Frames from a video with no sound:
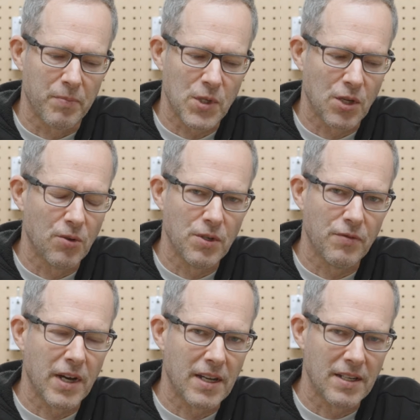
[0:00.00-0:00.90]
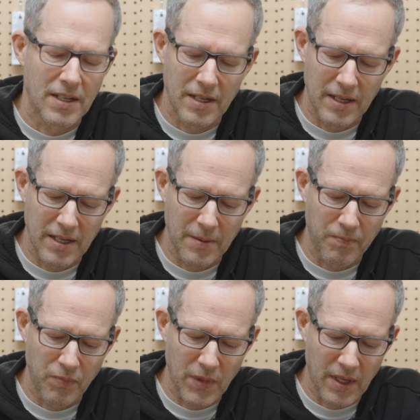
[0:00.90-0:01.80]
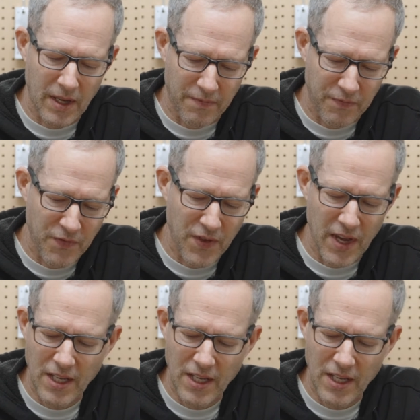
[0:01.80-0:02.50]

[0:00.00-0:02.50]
So you've got a